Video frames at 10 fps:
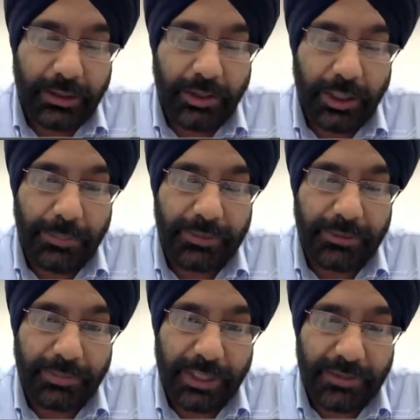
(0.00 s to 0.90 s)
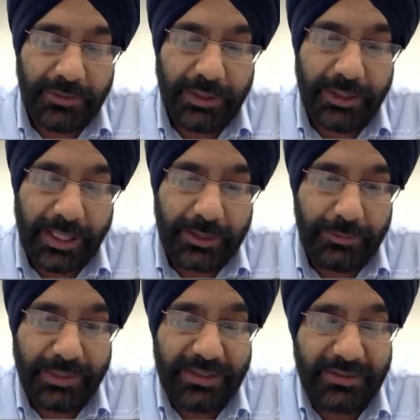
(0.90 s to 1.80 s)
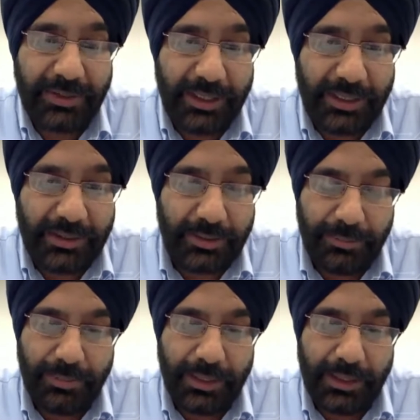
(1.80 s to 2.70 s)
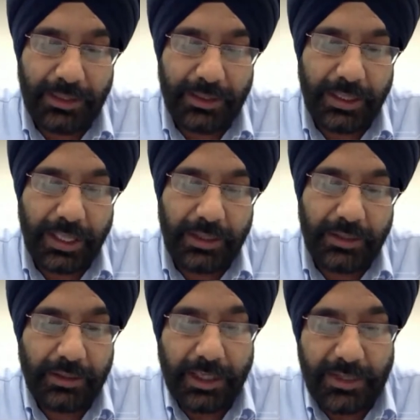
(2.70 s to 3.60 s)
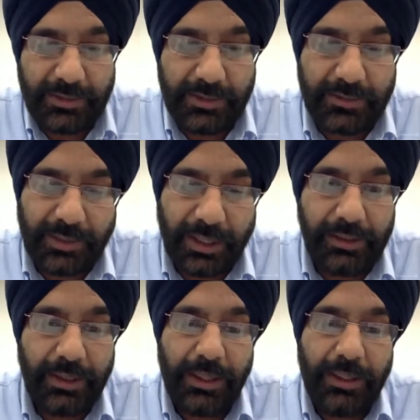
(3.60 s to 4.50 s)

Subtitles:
crop on the Mars. They are being studied, being done on NASA scale,